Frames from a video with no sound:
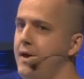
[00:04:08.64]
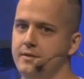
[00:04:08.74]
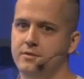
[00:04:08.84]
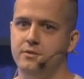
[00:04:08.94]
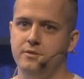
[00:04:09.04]

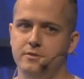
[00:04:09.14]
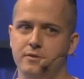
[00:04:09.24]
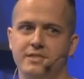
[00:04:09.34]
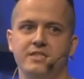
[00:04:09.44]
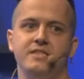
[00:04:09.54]
and
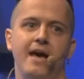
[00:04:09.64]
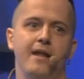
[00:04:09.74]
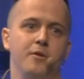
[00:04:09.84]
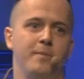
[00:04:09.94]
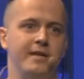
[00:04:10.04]
to
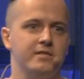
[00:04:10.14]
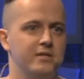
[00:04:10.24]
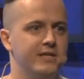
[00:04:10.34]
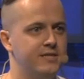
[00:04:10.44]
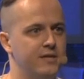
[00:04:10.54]
understand it
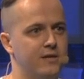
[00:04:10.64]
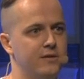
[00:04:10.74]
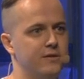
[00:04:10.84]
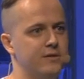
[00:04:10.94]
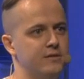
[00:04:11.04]
better, let's take a
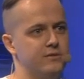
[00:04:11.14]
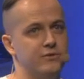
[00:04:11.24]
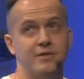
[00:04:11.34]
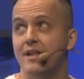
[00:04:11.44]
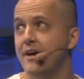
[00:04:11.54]
look
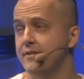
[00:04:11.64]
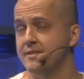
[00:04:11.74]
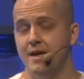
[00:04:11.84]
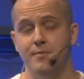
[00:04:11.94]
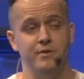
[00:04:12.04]
into a real-life
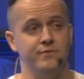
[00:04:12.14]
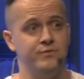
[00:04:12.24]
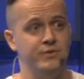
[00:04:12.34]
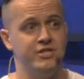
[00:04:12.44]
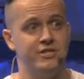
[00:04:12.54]
example of
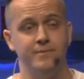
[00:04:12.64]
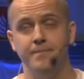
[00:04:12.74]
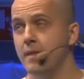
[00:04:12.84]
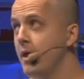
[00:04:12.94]
Twitter.